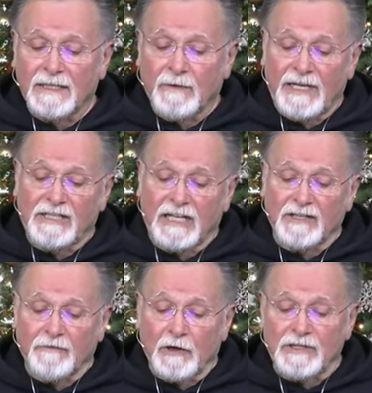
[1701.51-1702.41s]
When he
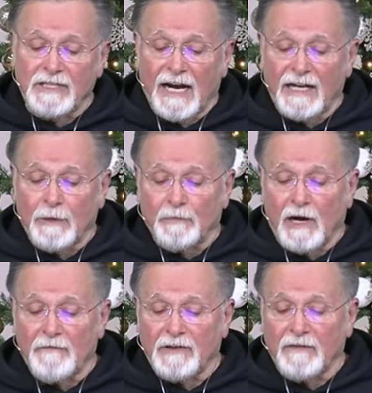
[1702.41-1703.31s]
says in verse 9, the
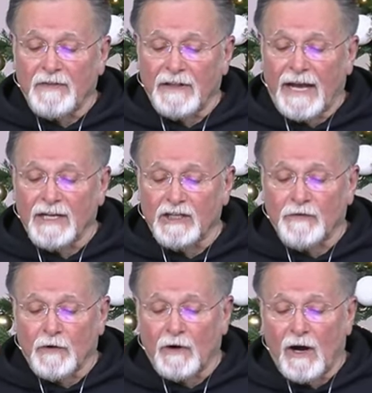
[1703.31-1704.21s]
profit of the land is
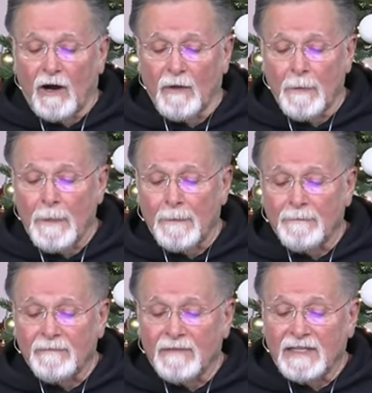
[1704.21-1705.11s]
for all,
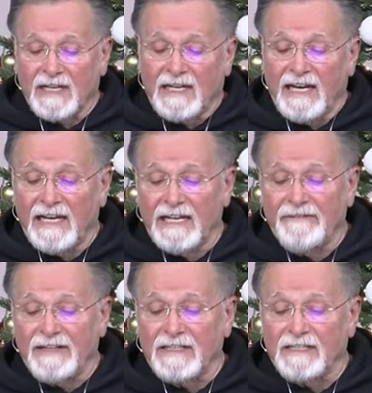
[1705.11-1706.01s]
the king
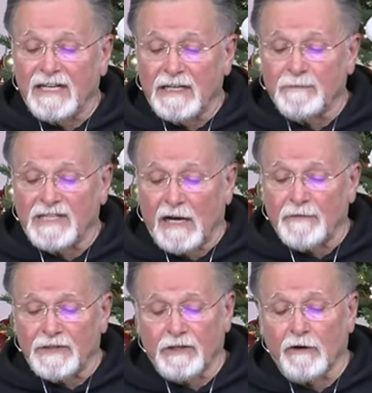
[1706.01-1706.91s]
even
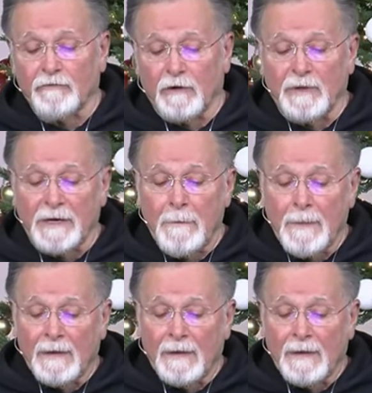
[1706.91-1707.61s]
himself is served from it.